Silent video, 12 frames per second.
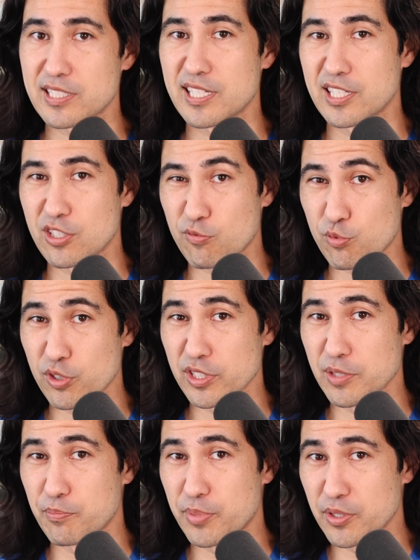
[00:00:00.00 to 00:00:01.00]
tend to
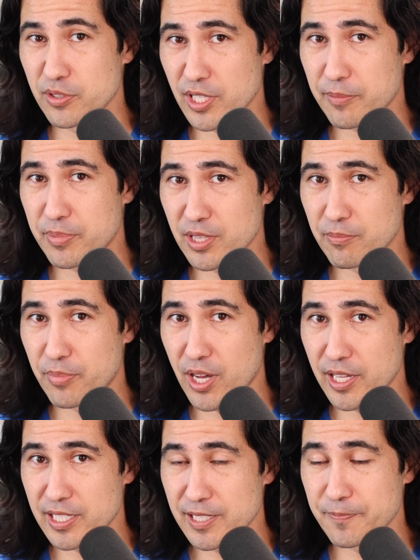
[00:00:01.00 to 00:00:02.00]
really build up in the
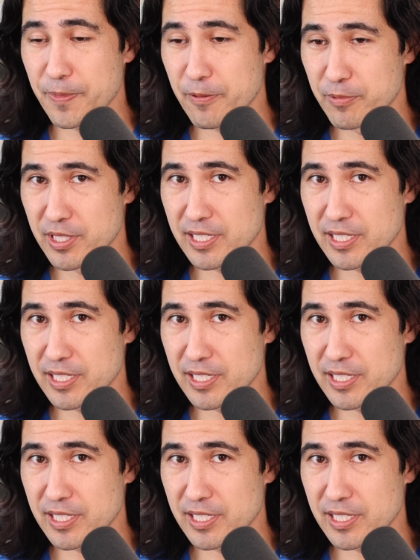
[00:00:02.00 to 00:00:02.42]
body when